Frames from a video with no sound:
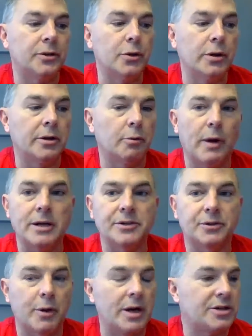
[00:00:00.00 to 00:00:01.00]
including the
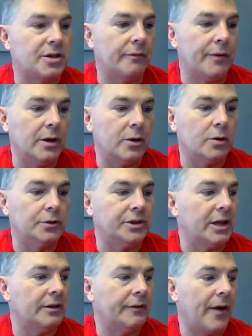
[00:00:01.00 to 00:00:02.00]
registration of
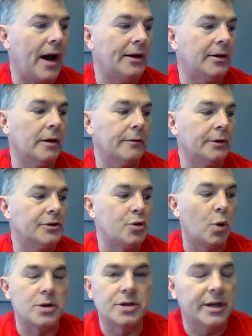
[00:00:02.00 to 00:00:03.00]
vehicles and the filing of your
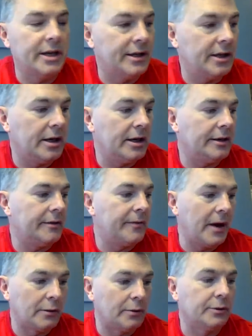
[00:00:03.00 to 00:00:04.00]
Georgia and uh,
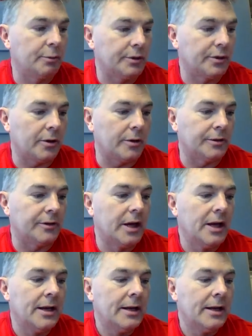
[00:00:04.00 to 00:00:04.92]
federal returns.